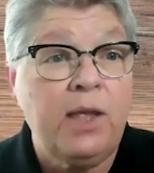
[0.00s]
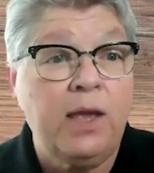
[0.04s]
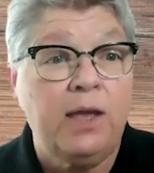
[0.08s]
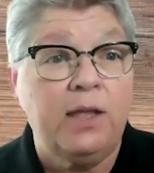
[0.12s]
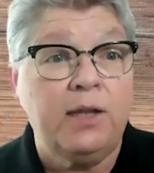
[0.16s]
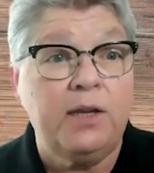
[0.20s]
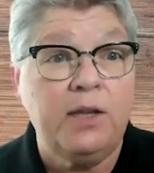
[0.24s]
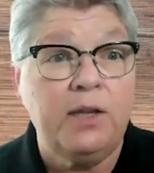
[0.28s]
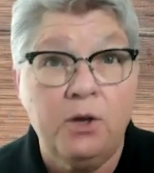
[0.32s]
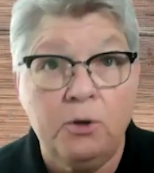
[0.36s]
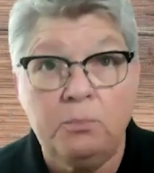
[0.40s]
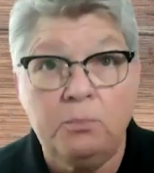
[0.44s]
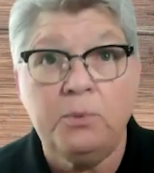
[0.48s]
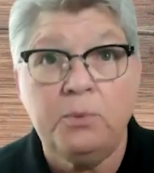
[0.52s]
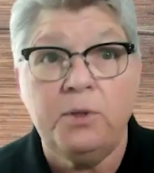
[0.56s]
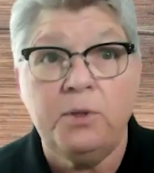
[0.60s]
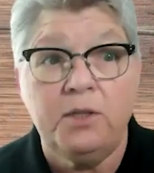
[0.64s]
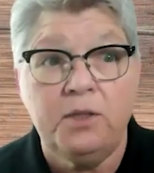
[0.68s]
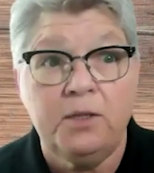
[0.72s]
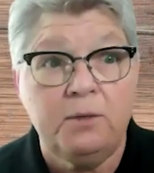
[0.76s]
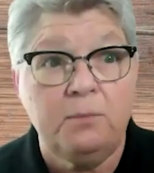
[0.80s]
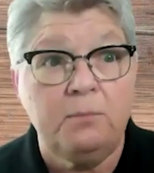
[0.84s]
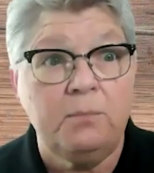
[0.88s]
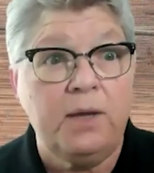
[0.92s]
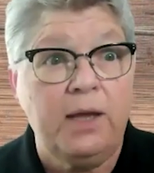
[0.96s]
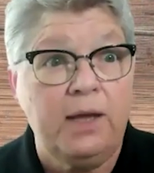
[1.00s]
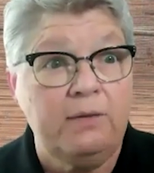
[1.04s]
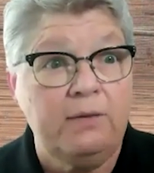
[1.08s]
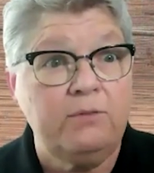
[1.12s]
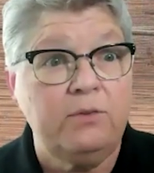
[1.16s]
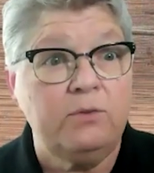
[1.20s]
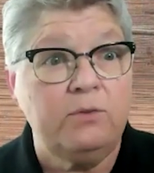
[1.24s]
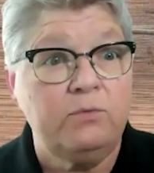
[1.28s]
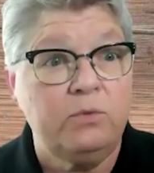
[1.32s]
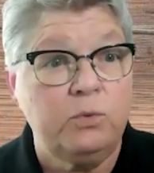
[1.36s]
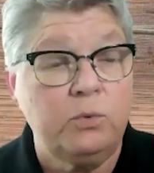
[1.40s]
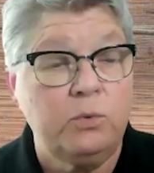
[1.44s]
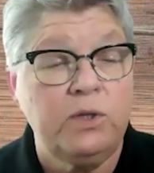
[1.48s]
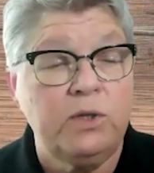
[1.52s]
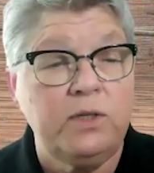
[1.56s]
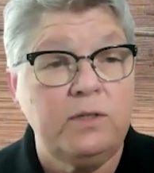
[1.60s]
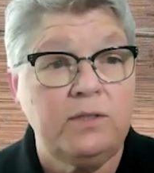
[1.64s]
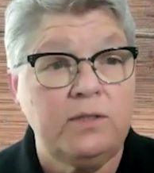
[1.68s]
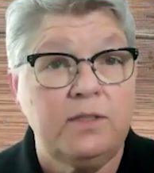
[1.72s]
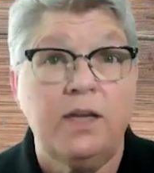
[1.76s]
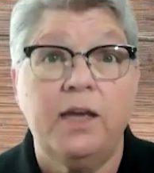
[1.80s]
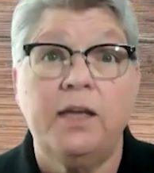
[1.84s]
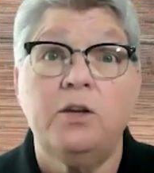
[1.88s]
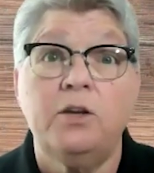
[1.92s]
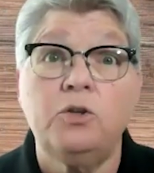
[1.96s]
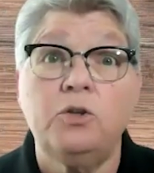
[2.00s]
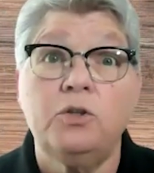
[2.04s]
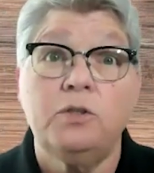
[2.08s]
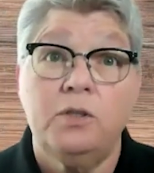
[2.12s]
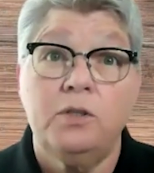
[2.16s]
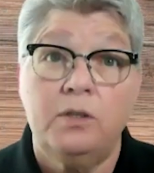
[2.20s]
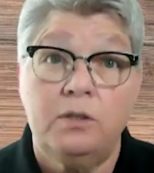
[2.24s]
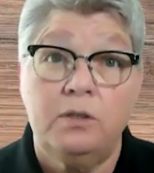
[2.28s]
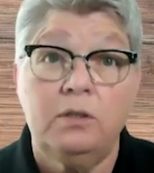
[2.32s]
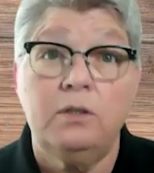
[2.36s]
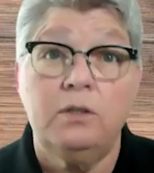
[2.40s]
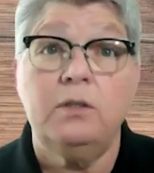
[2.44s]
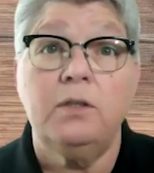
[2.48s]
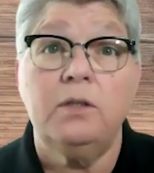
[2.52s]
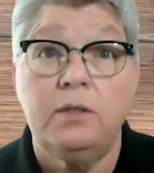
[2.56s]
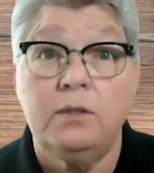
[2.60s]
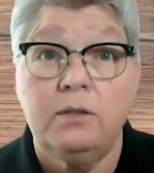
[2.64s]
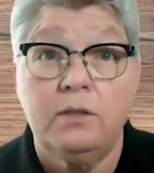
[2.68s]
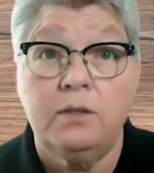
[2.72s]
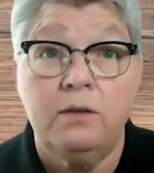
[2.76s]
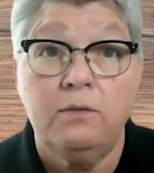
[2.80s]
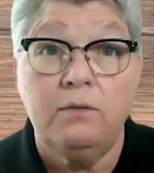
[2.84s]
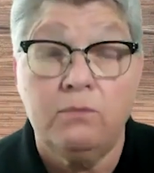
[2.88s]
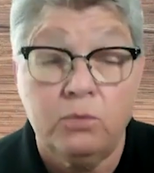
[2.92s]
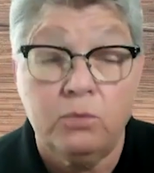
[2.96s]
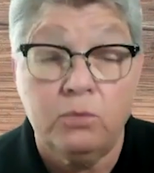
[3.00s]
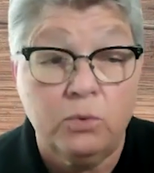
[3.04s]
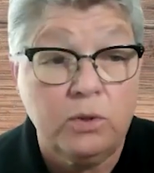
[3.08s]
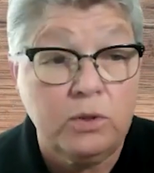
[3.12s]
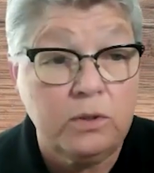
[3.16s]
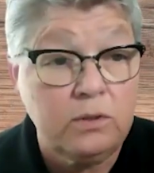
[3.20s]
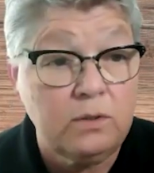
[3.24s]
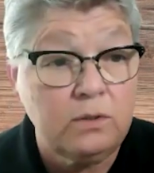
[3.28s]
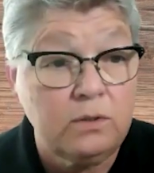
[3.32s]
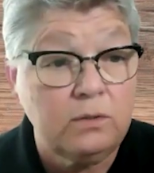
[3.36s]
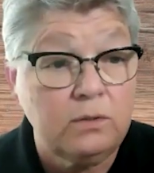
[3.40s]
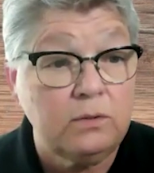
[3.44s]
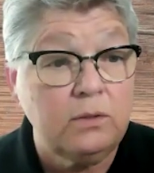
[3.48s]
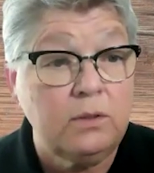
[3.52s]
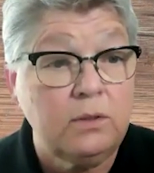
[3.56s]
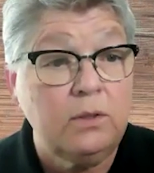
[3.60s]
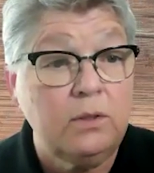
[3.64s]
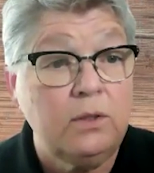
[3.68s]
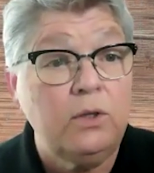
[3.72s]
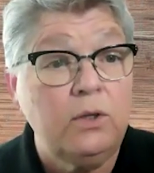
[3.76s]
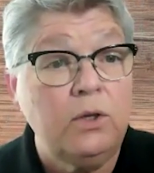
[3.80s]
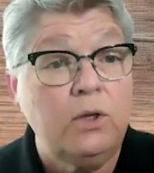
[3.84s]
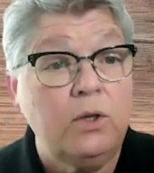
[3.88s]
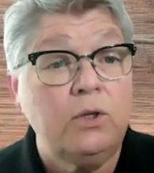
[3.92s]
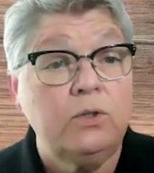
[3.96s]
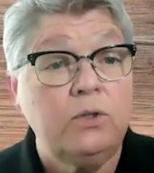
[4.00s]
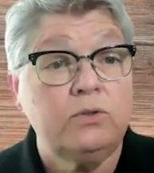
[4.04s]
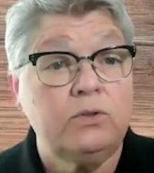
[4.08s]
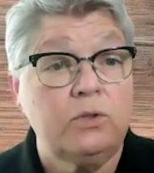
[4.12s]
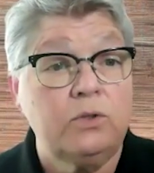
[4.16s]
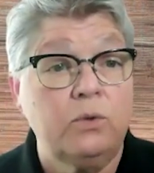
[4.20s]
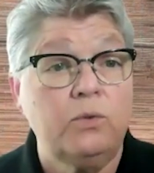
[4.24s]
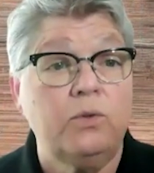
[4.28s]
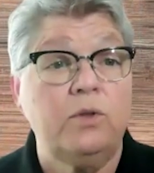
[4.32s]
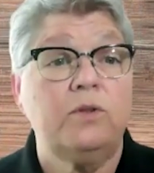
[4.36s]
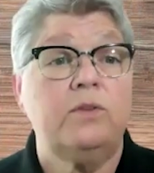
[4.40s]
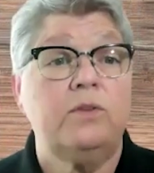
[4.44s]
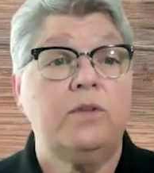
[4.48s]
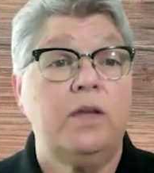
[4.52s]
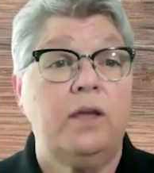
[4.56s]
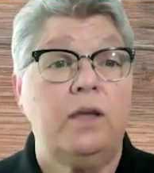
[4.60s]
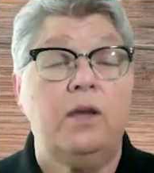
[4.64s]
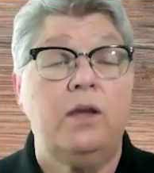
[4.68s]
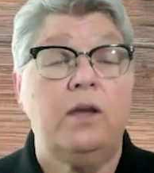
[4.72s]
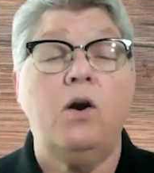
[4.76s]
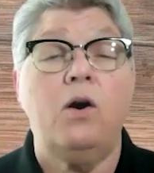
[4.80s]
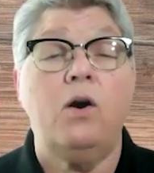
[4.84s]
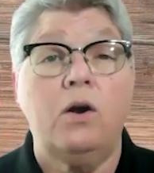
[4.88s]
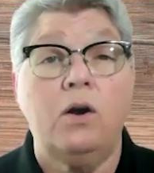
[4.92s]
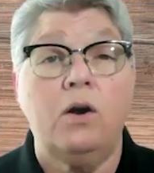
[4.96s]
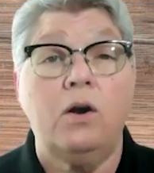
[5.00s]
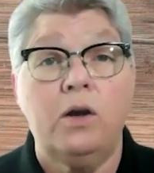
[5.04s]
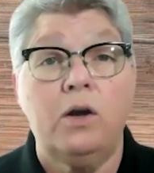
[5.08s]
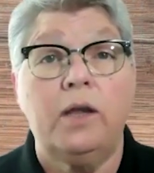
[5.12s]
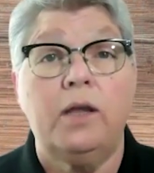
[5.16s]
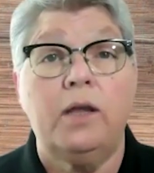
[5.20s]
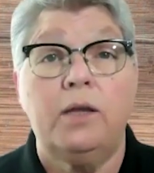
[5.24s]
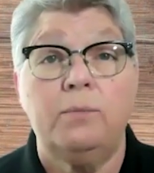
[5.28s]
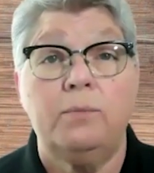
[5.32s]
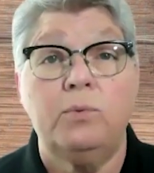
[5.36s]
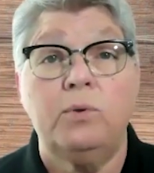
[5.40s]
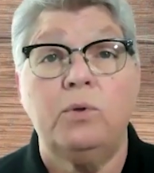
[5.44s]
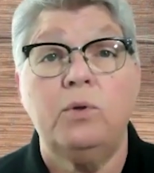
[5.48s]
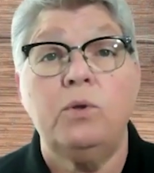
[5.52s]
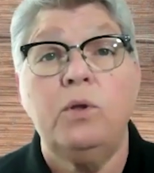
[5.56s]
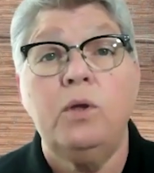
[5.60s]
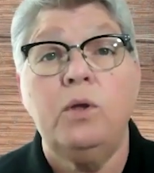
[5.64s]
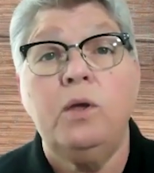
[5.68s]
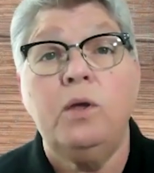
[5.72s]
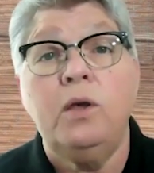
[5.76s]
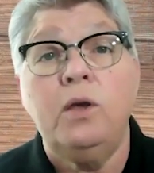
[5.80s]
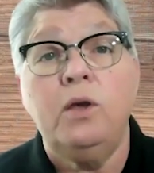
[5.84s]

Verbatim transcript: and helping them have a voice and articulate that voice so that they are able,